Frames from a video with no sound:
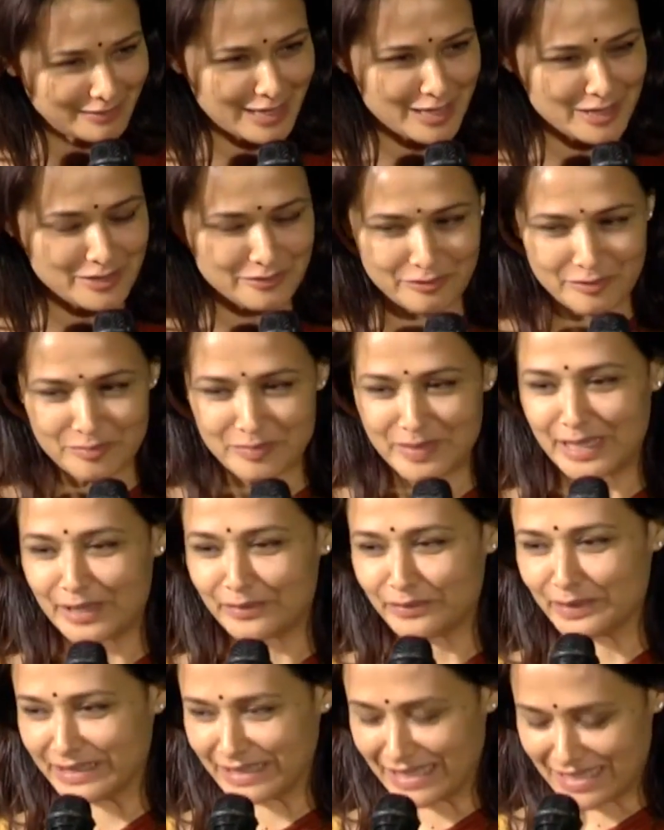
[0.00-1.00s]
thank you for
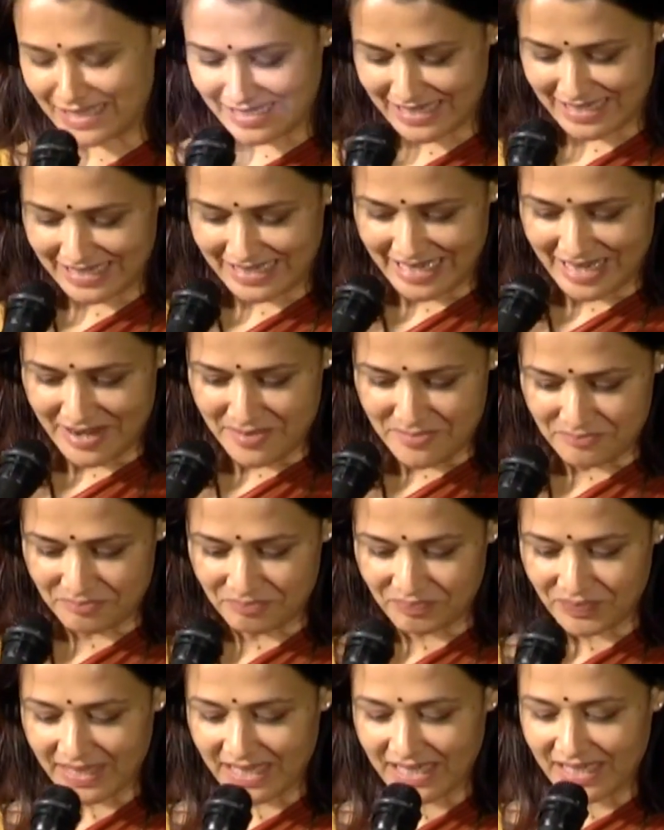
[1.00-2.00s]
being with us today.
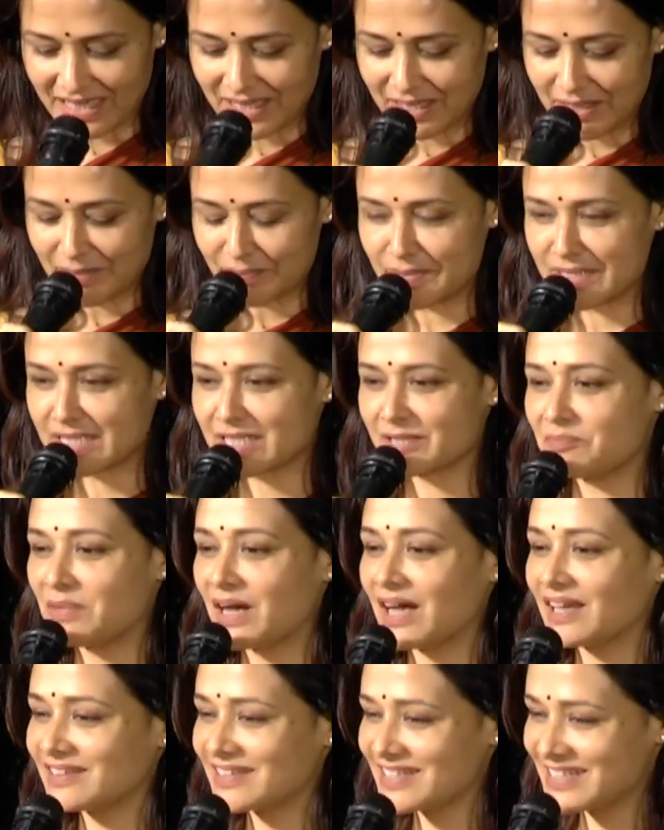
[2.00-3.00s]
Mr.
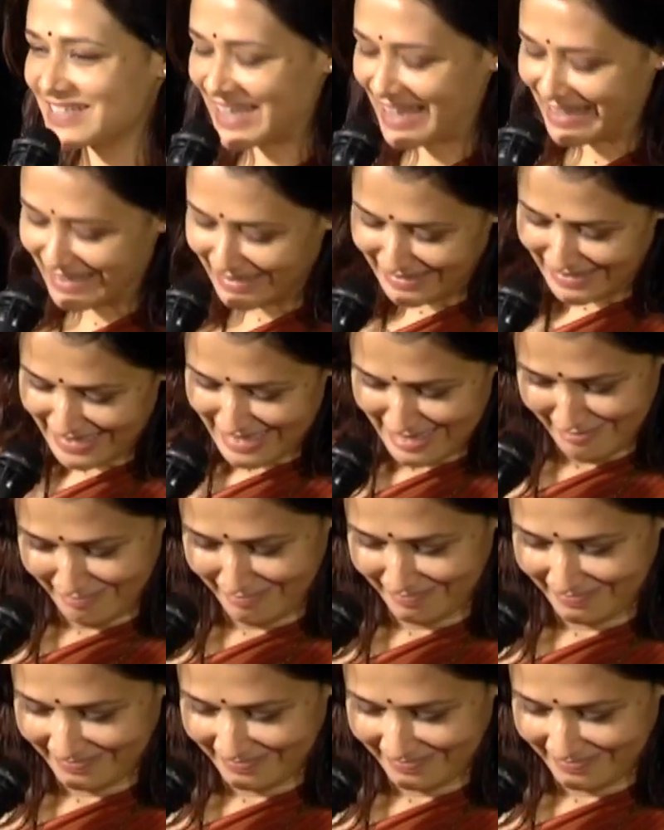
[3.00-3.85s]
Parthasarathi,